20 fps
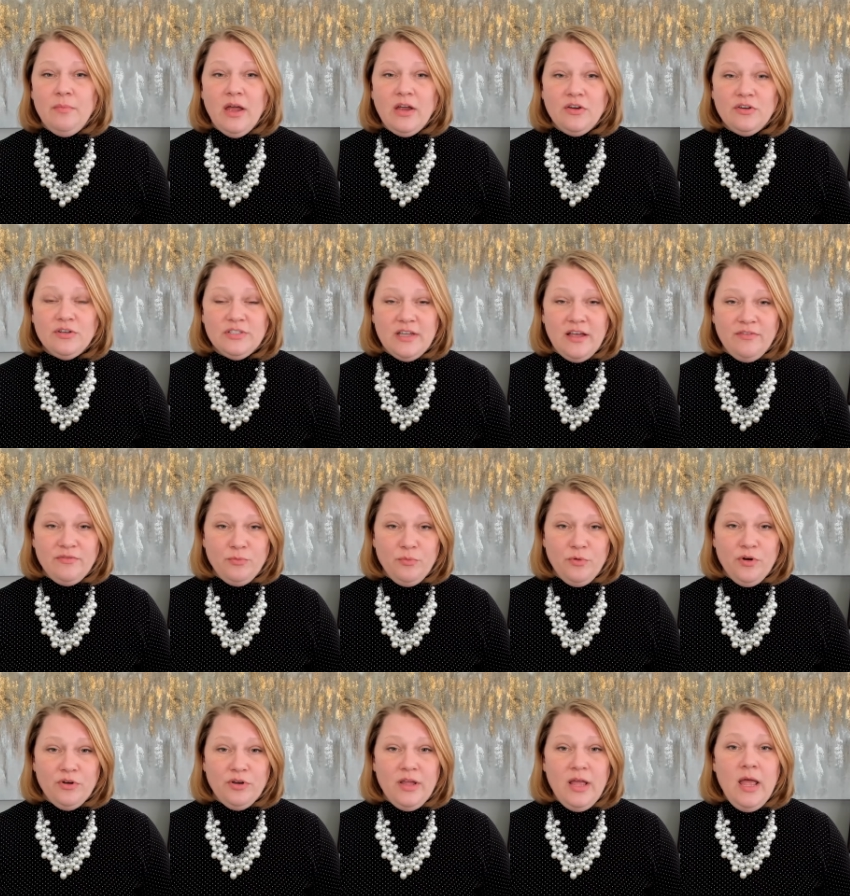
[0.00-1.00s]
Microsoft
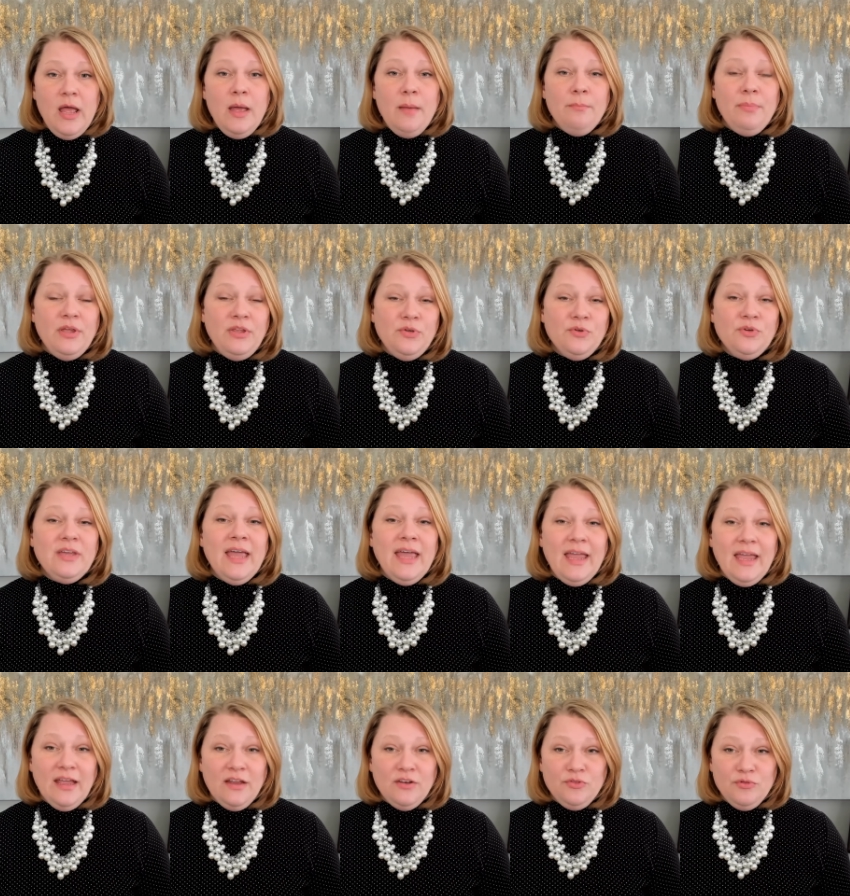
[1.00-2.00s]
Word, but you
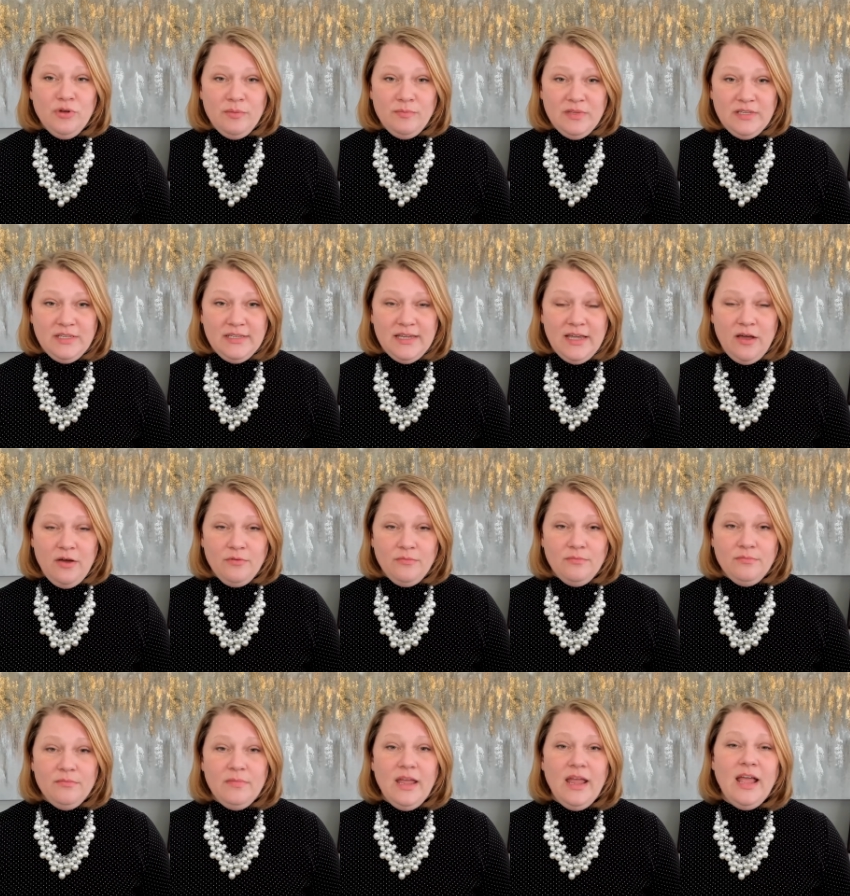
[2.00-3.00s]
can trim this down.
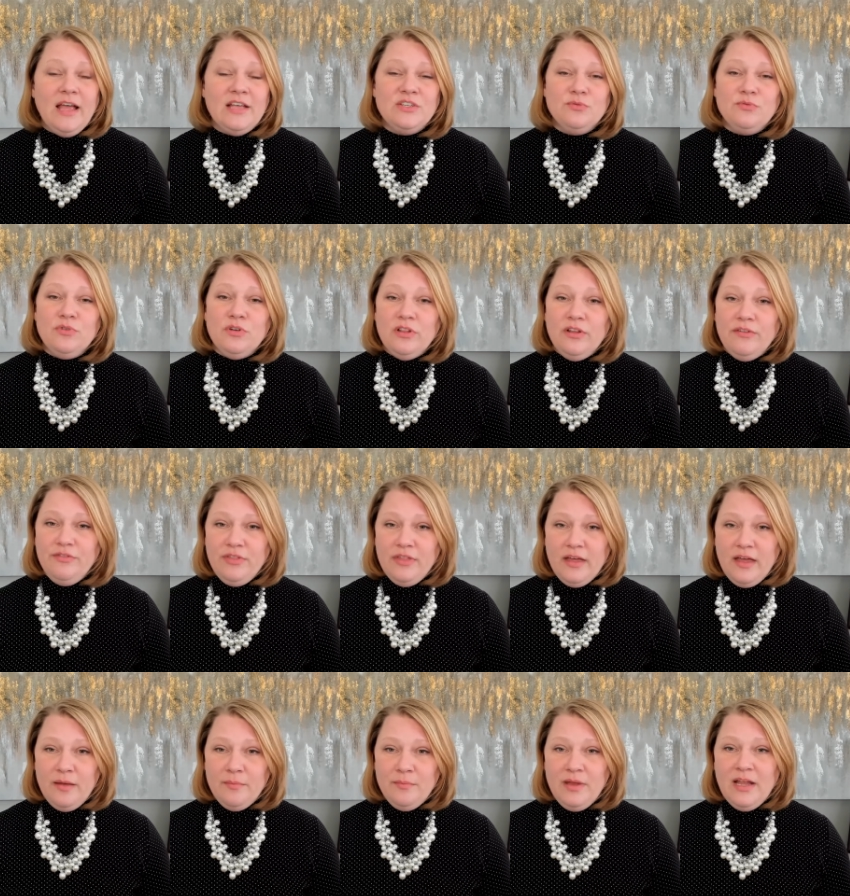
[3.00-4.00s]
As a rule of
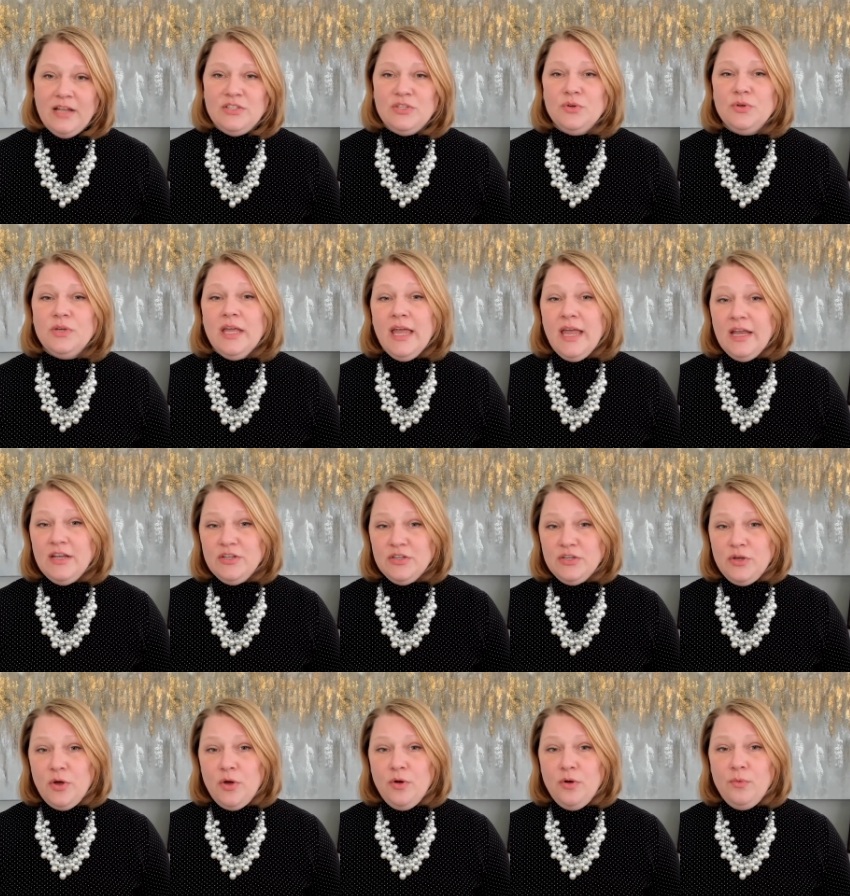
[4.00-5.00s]
thumb, it's okay to
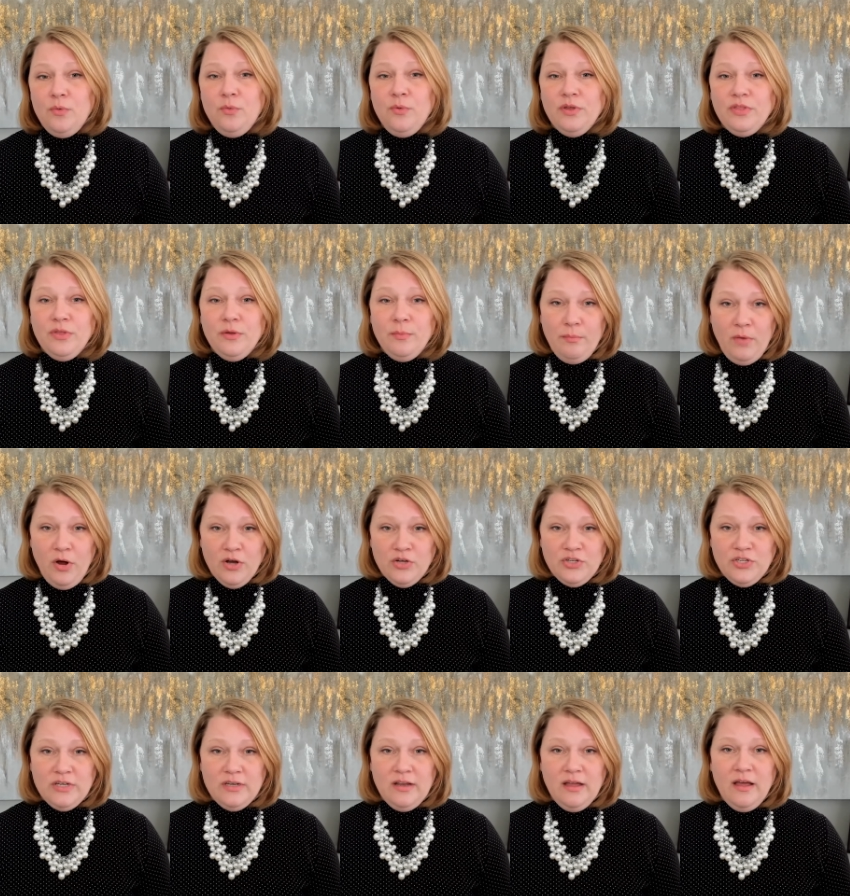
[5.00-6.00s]
go with a
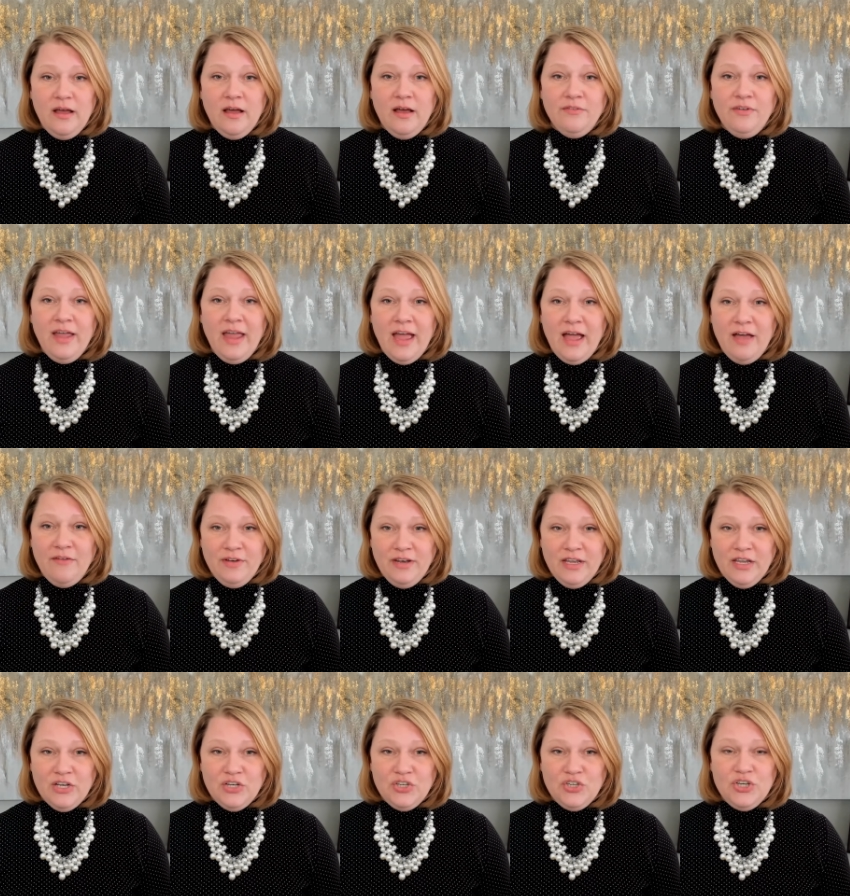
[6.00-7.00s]
margin of half an
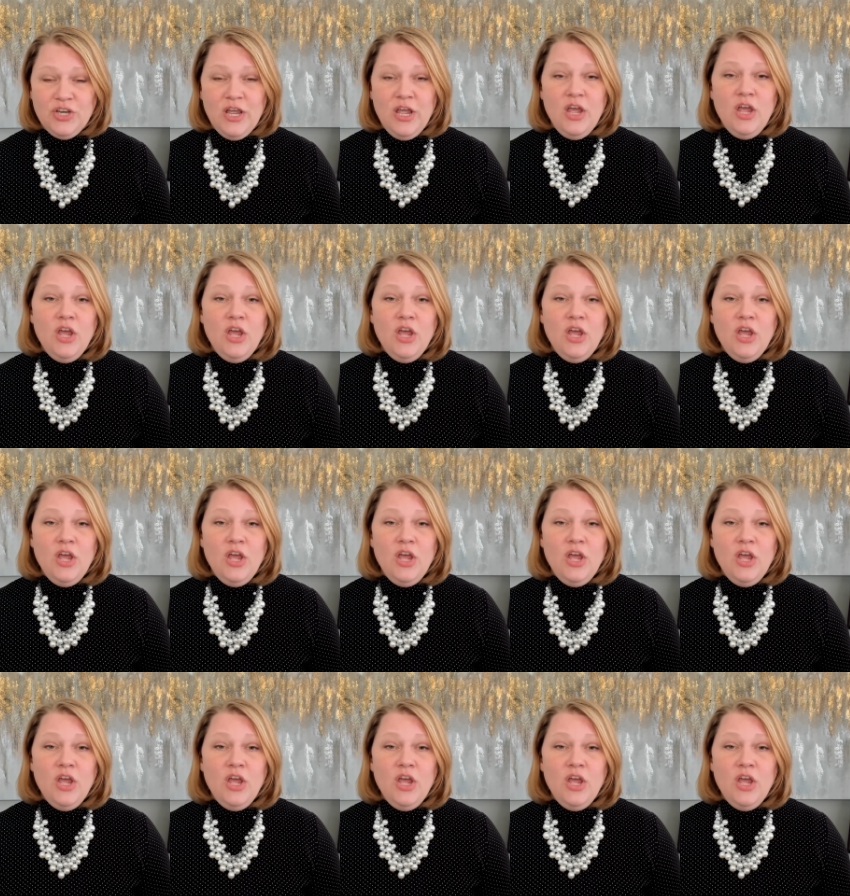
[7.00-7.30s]
inch.